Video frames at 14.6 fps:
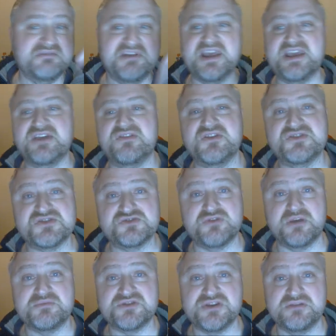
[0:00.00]
Link in the
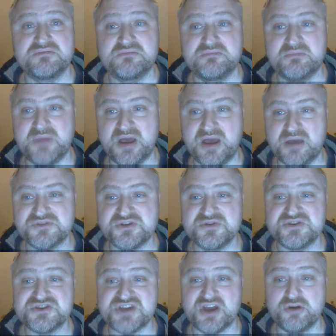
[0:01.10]
description to
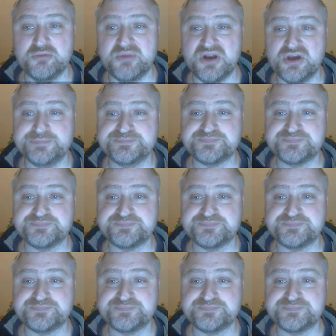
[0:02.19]
his channel below.